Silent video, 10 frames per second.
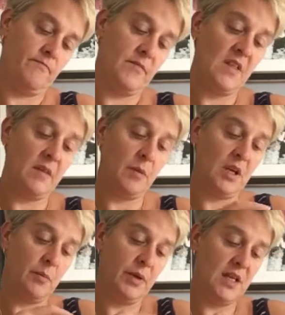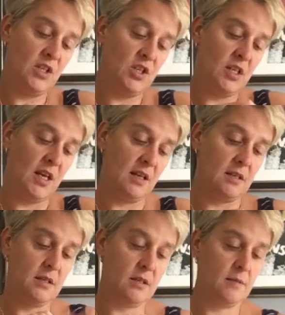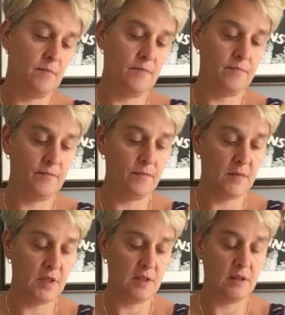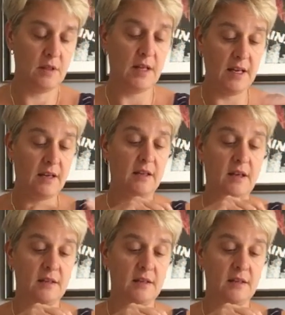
and then we're going to pinch the end like that.